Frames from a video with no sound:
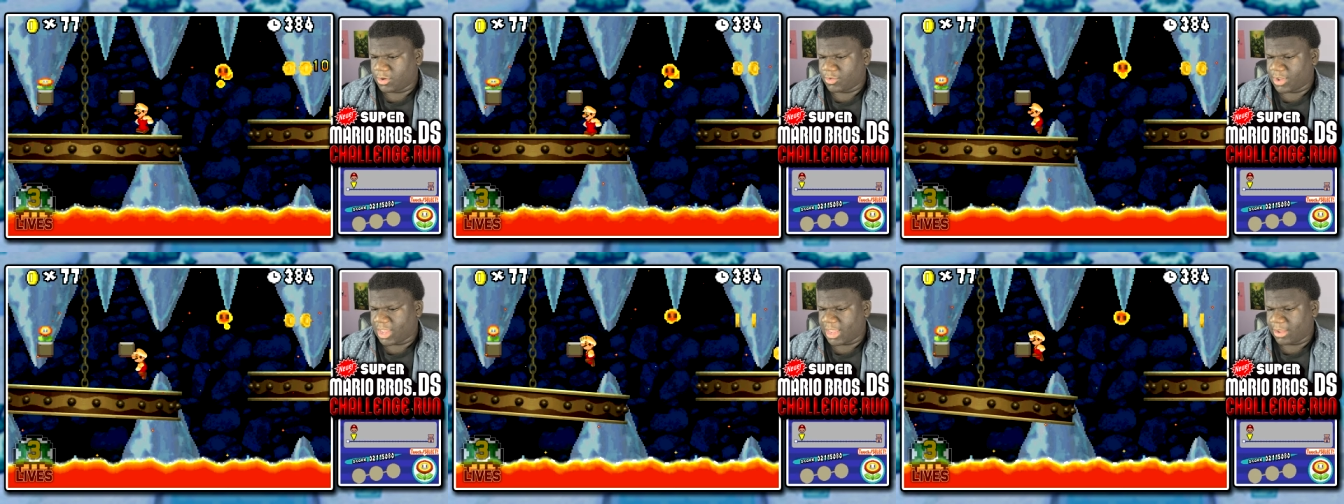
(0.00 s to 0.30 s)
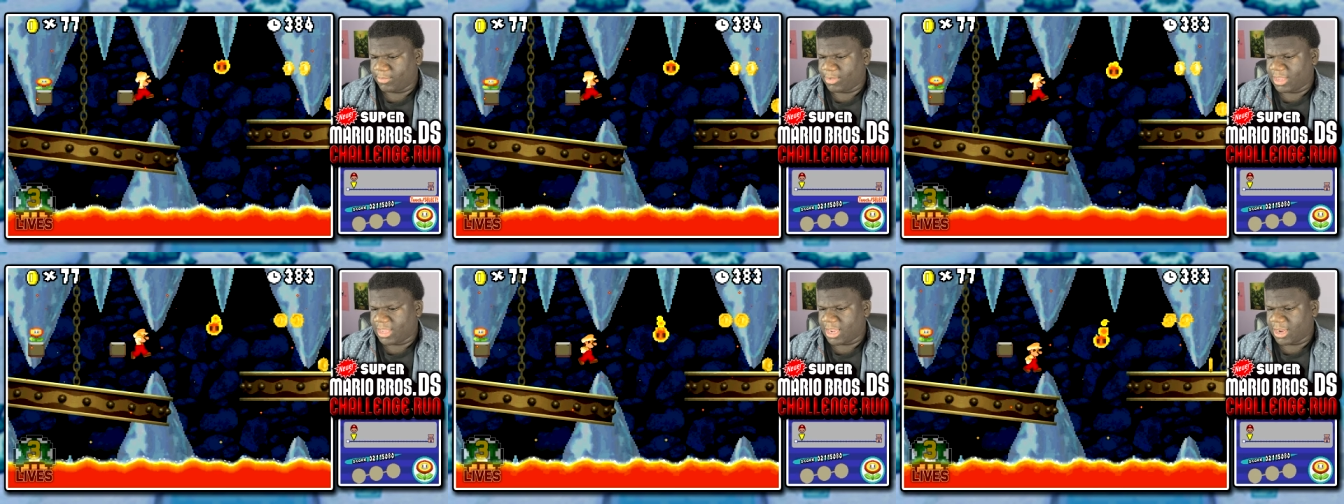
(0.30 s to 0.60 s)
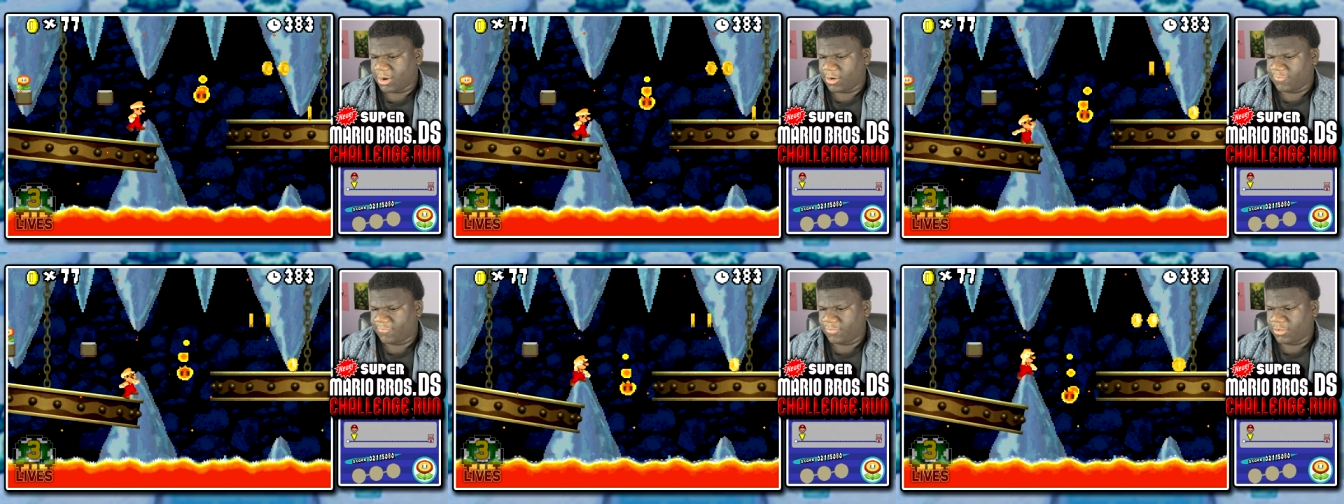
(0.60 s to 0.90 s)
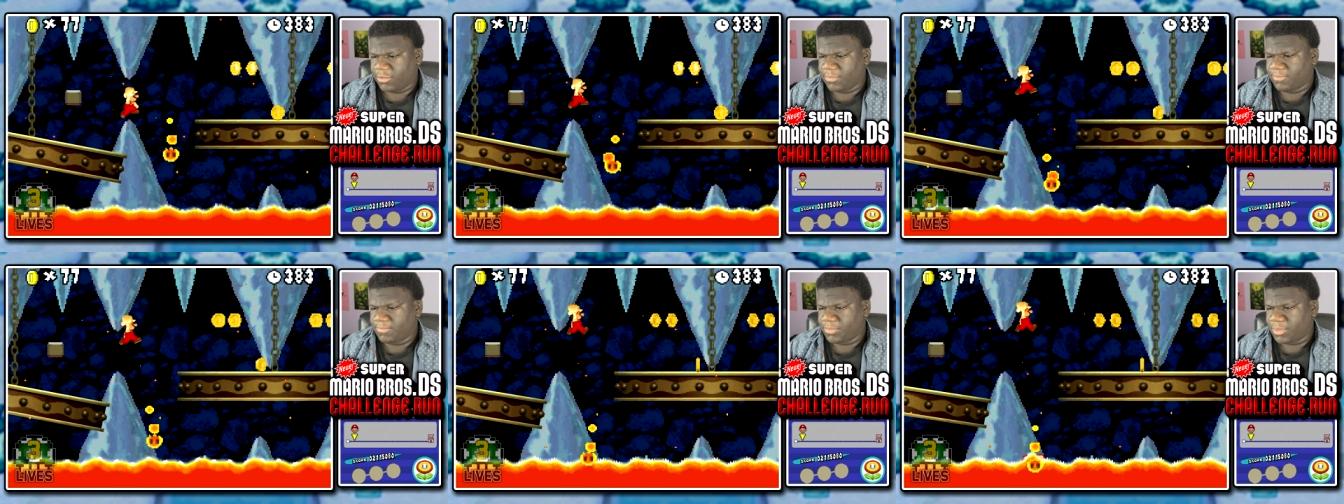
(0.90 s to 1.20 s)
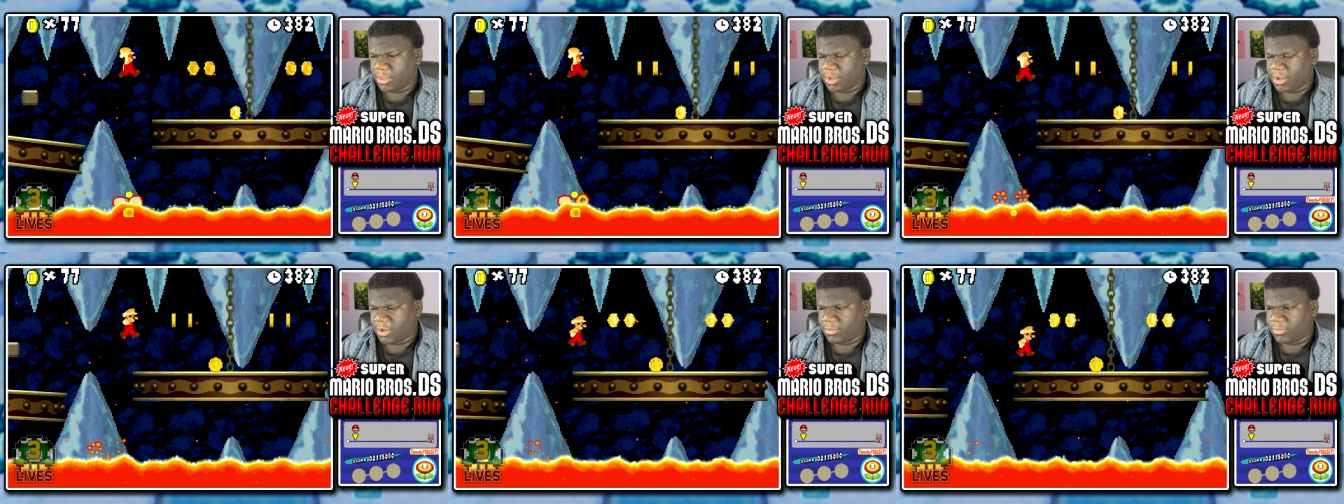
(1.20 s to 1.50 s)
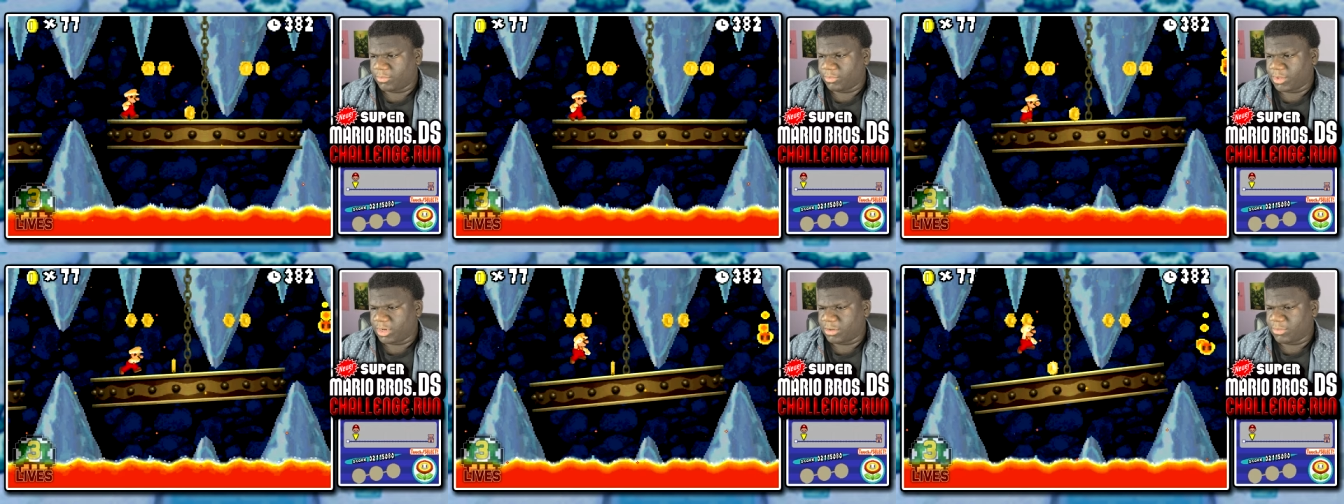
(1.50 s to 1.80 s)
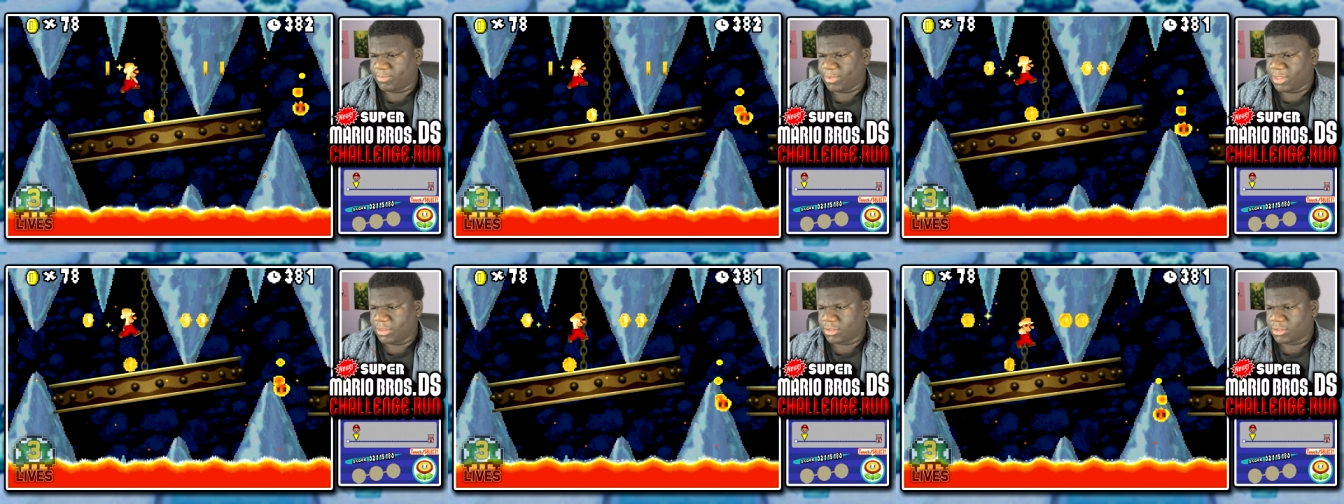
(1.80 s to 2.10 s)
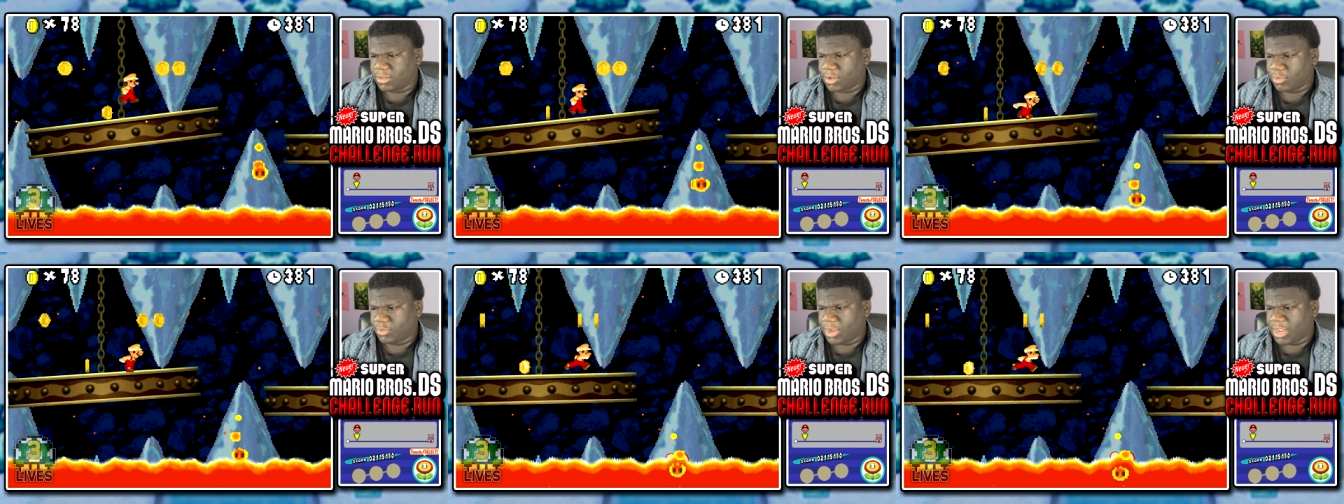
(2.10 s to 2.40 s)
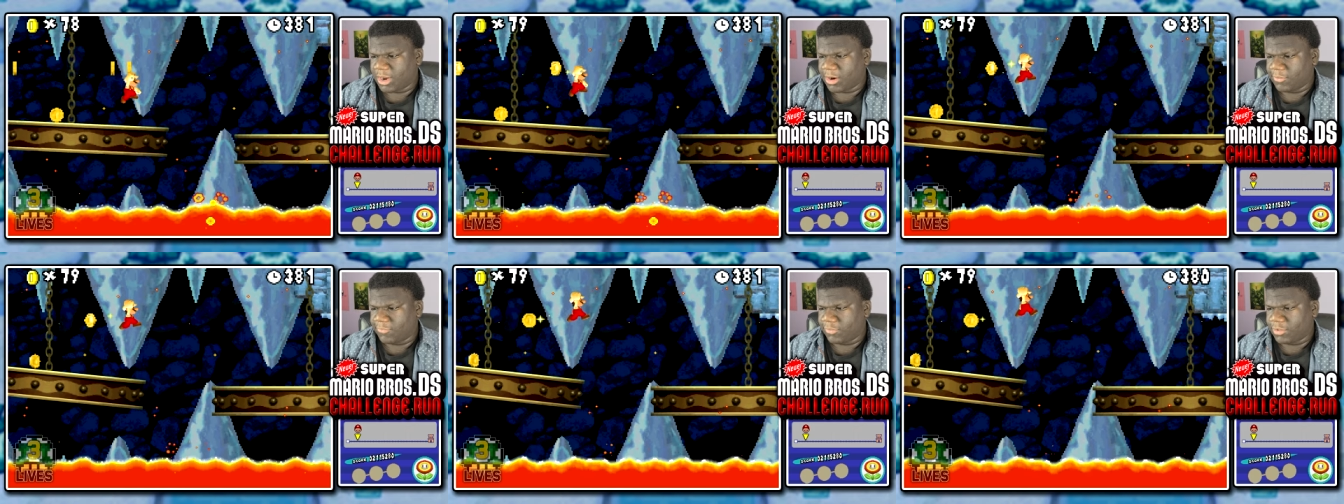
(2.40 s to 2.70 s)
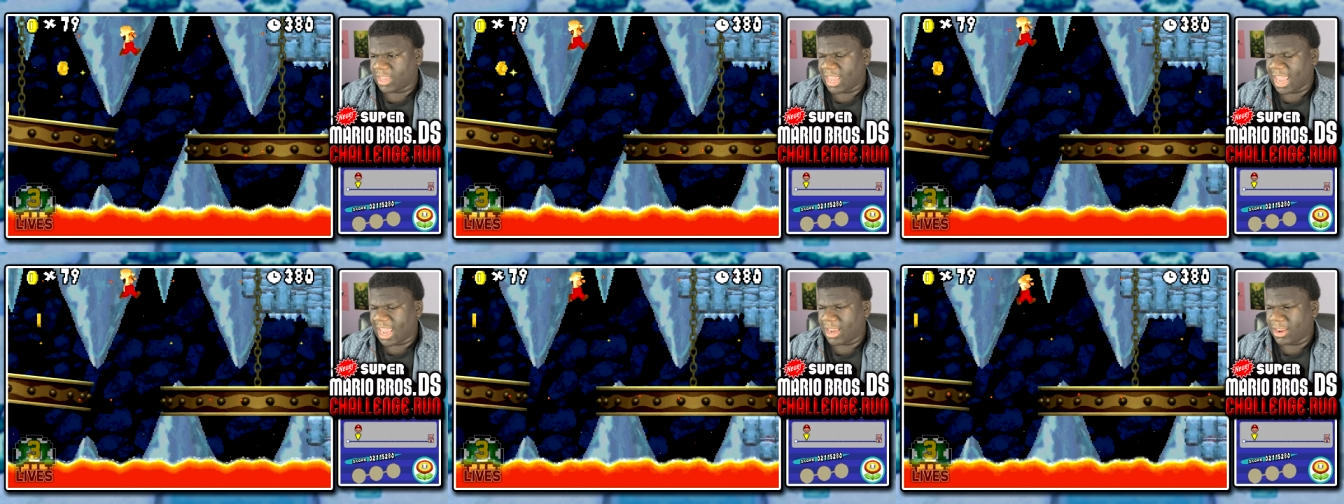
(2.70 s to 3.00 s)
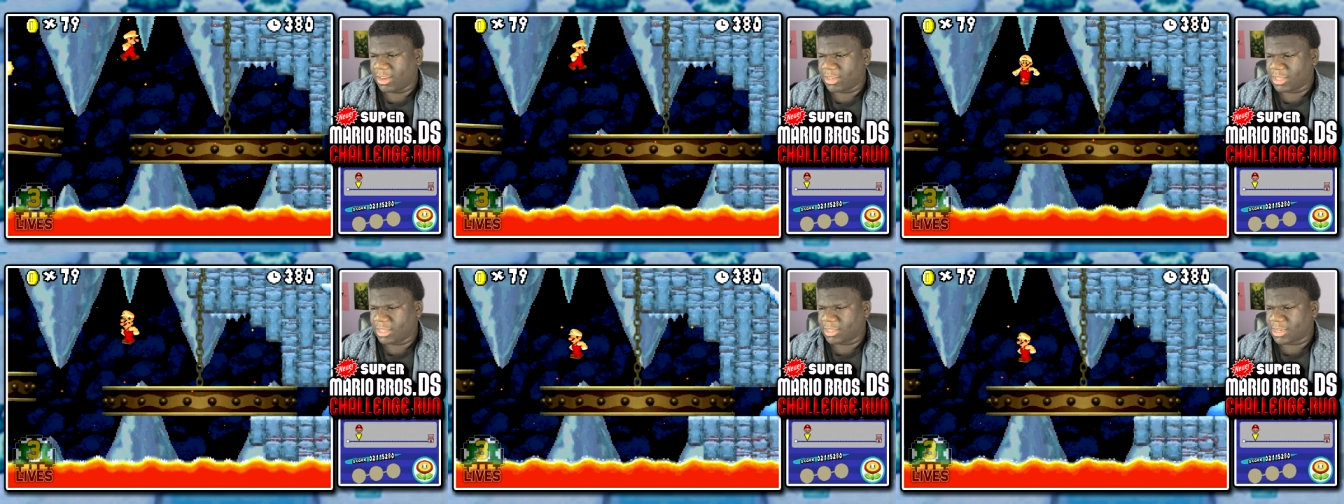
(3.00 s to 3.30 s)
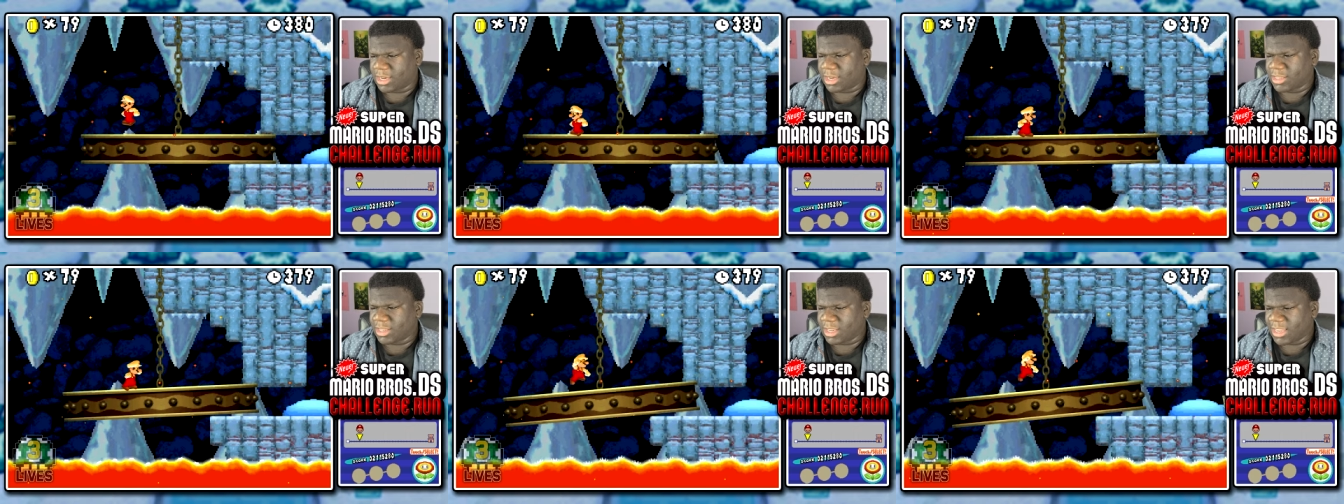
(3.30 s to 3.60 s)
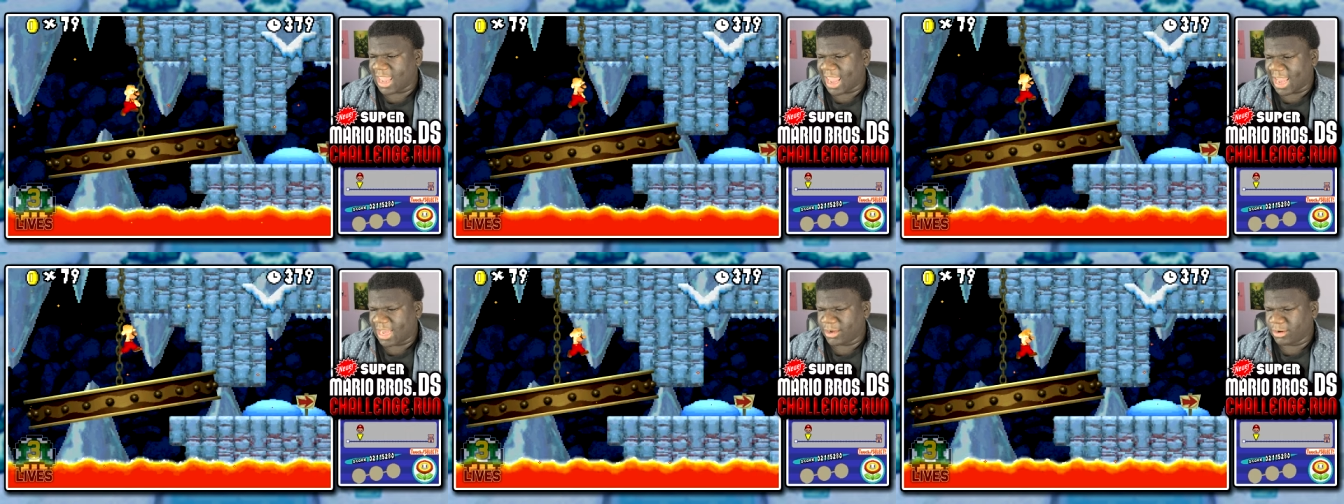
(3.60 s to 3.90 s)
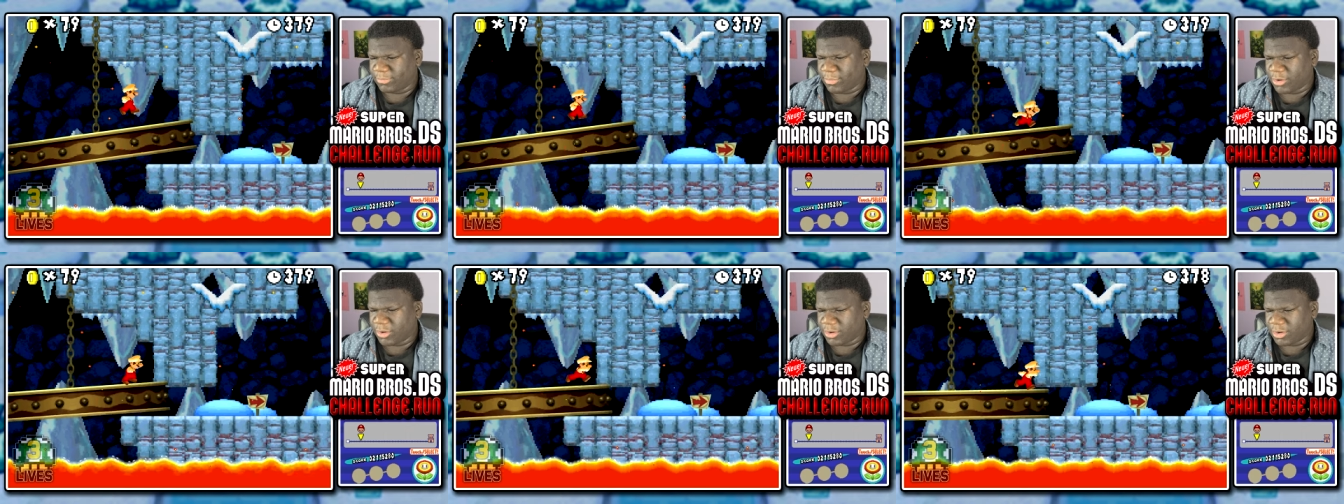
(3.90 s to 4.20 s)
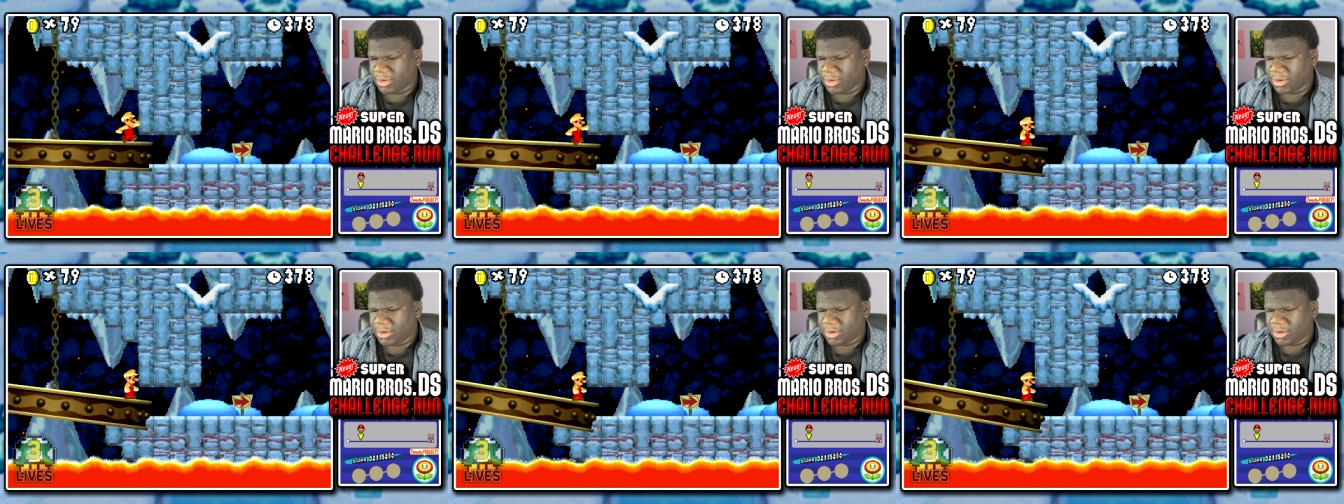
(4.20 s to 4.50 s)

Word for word: Okay, be careful. Let's be so careful. Can is it? Did it say Candleburn?